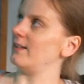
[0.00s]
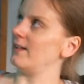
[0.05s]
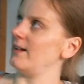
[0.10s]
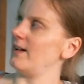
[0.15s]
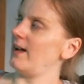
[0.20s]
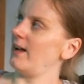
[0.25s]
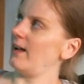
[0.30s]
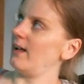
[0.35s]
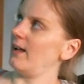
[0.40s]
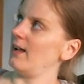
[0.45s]

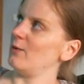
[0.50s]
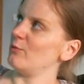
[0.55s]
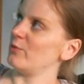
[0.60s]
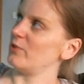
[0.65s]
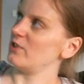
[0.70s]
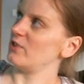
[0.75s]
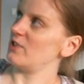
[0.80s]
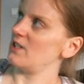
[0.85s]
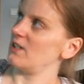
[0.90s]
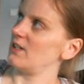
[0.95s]
I
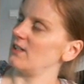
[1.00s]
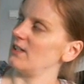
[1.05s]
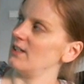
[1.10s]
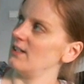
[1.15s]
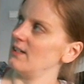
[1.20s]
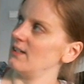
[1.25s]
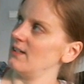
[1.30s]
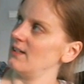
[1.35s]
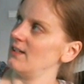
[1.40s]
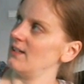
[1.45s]
would,
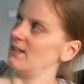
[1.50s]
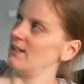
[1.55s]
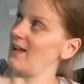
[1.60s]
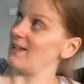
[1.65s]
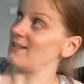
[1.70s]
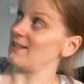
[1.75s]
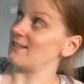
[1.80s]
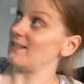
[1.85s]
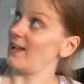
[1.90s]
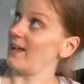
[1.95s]

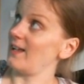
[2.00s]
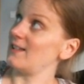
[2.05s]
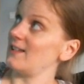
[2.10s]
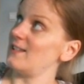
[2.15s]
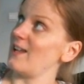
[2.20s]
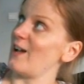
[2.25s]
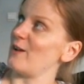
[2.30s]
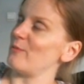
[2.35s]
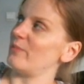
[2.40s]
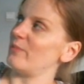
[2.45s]
as a next
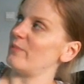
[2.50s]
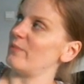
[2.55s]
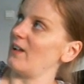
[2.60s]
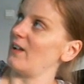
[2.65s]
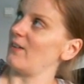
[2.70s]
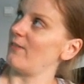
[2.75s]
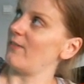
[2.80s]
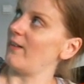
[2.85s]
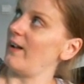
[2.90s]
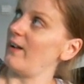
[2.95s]
step,
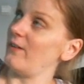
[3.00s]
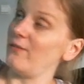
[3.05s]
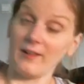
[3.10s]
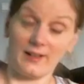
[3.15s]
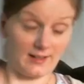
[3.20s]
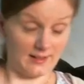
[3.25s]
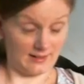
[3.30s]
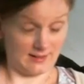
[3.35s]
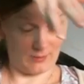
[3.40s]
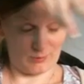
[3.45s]
if I
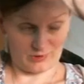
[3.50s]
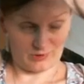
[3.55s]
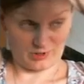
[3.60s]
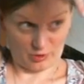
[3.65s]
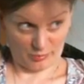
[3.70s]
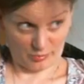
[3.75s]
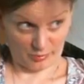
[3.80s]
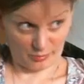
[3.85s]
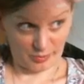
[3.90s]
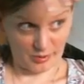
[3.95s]
did what you
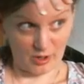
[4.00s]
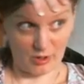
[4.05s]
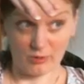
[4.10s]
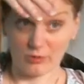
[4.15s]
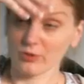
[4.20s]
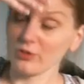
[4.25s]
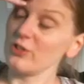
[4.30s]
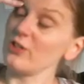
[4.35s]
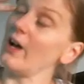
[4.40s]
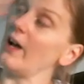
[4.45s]

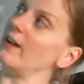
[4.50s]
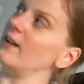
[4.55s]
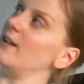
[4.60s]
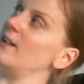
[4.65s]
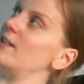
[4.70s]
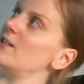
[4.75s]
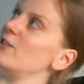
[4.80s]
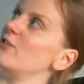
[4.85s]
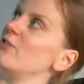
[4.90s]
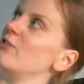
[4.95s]
proposed, I
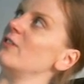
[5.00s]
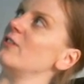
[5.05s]
need to do it